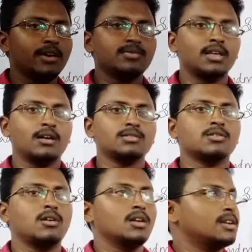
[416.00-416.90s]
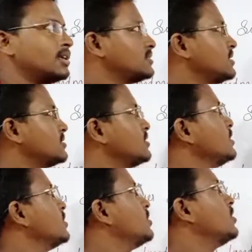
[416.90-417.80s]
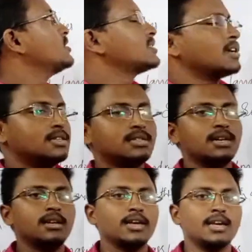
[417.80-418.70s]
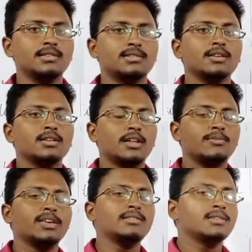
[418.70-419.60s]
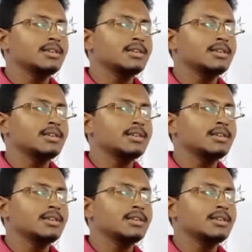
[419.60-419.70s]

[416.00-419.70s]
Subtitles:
they also call it as this North Kachar Hills. That means